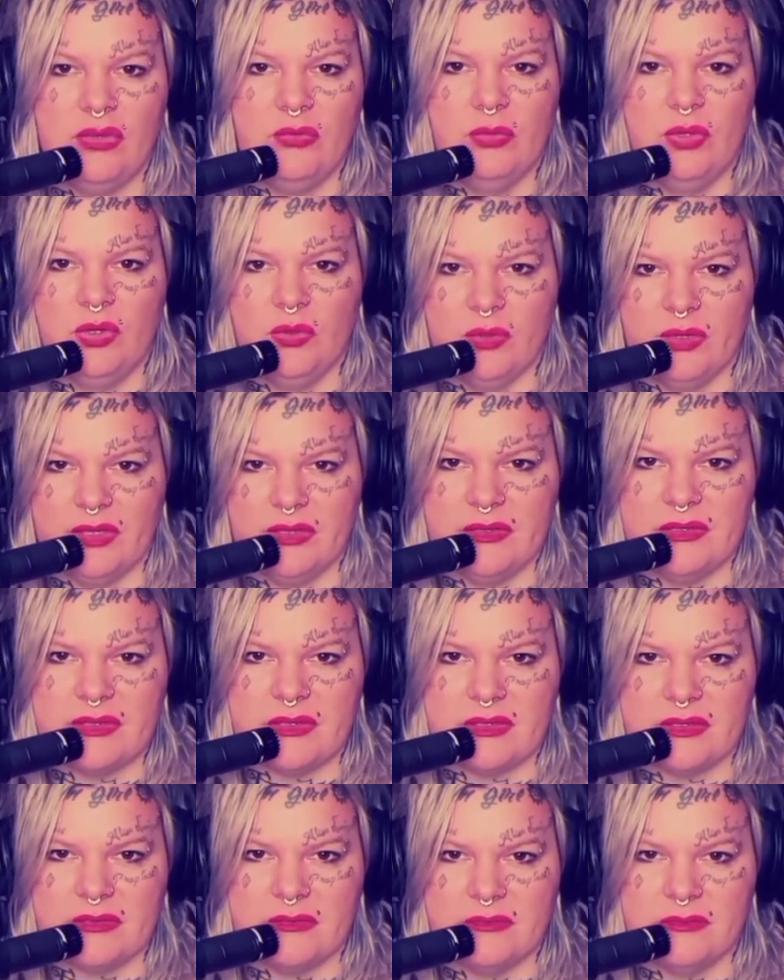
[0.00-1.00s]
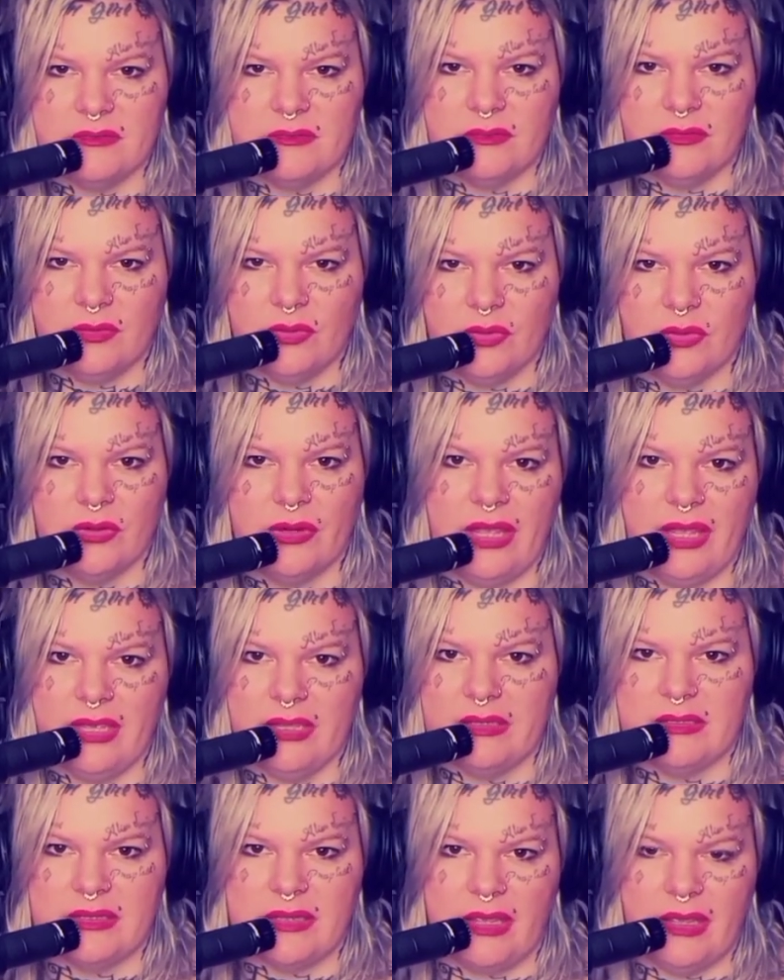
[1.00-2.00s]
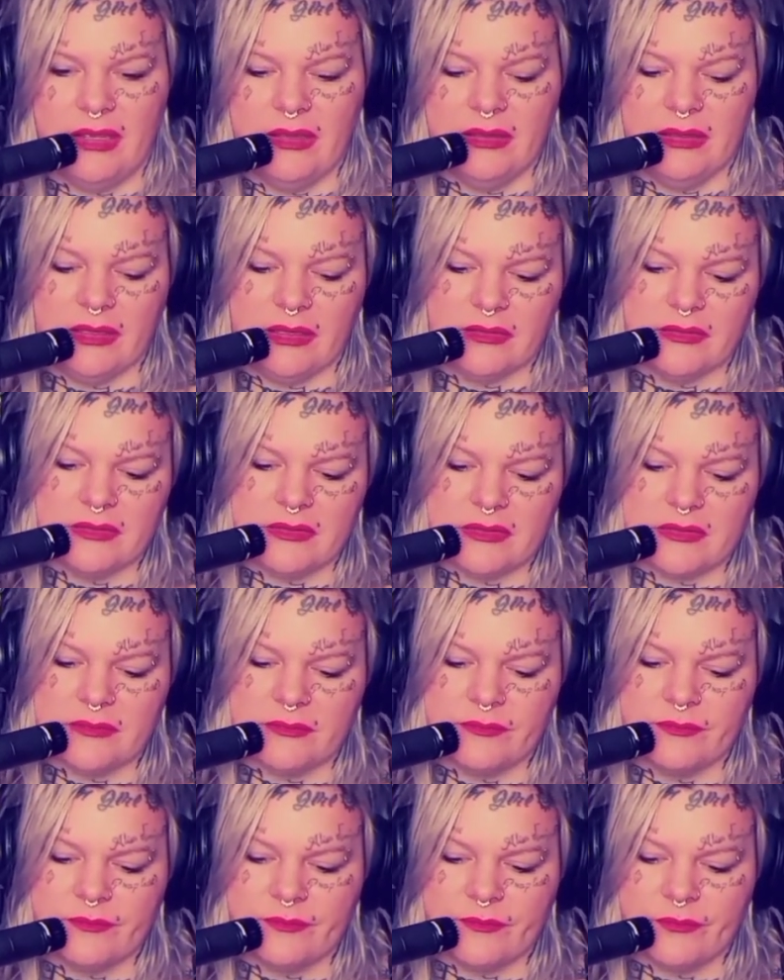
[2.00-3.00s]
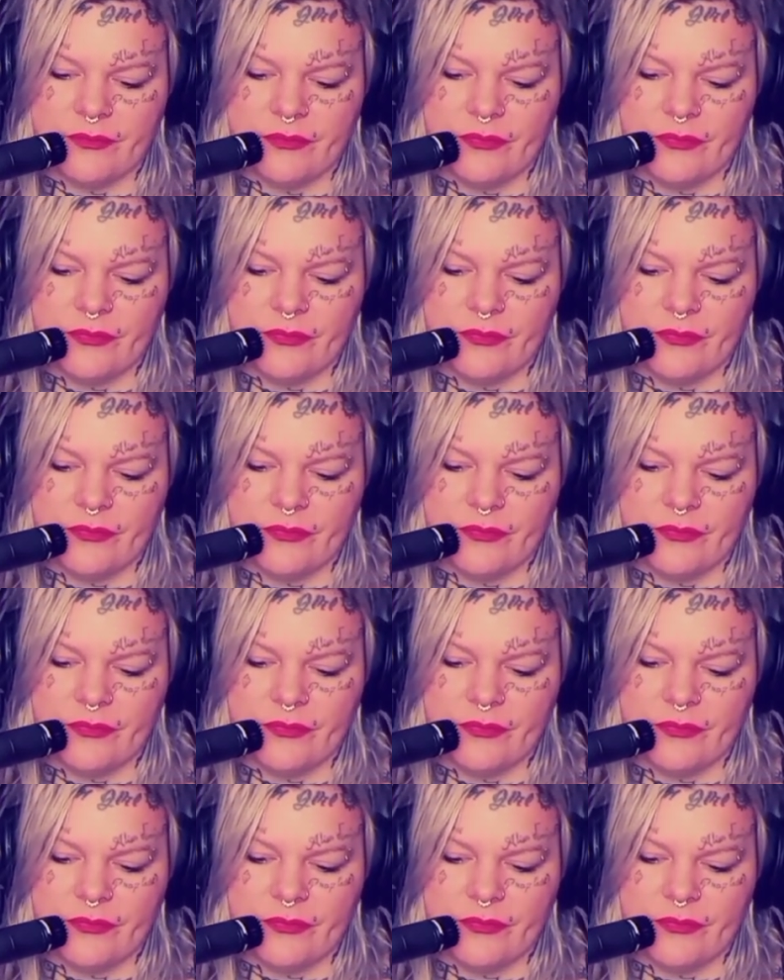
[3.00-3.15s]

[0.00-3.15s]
humanoids or ant aliens.